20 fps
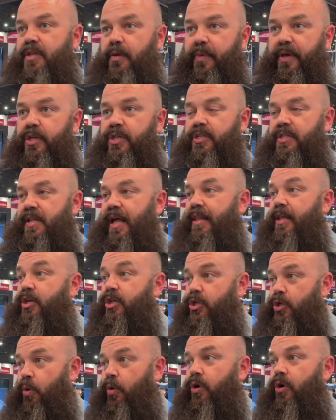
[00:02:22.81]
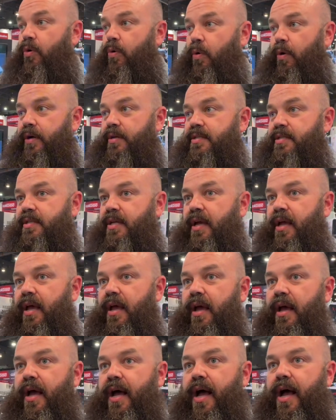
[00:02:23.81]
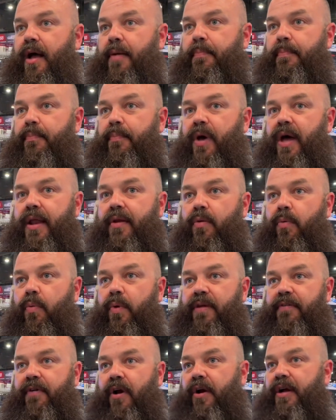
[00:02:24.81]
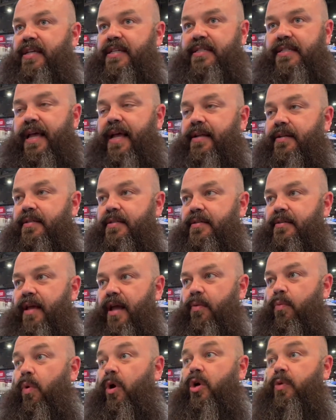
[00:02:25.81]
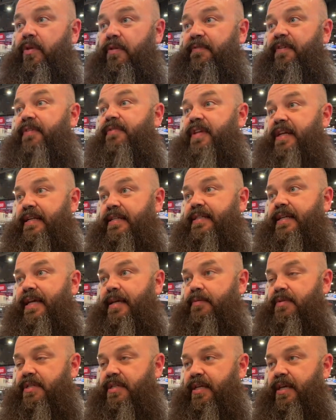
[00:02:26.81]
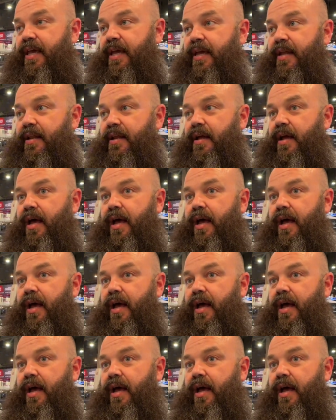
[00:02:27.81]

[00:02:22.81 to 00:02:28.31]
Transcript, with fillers: It'll be a Amazing. slightly shorter course, um, but we've already sent and worked with 15 teams to get